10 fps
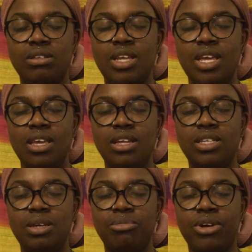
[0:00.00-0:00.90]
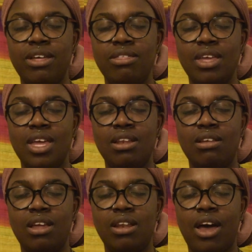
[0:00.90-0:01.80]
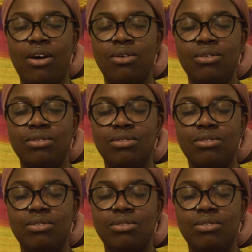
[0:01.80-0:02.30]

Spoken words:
Taking a deep breath in and out.